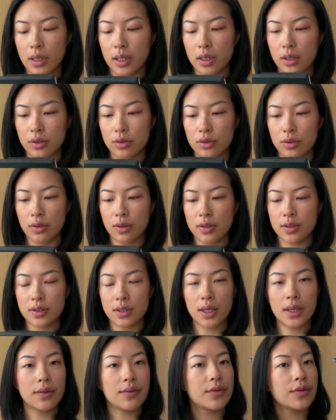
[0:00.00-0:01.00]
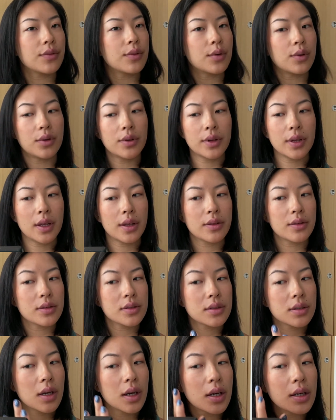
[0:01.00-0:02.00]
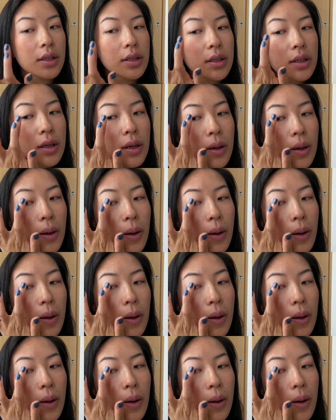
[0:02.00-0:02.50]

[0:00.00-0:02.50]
And I'll do the same for the other side.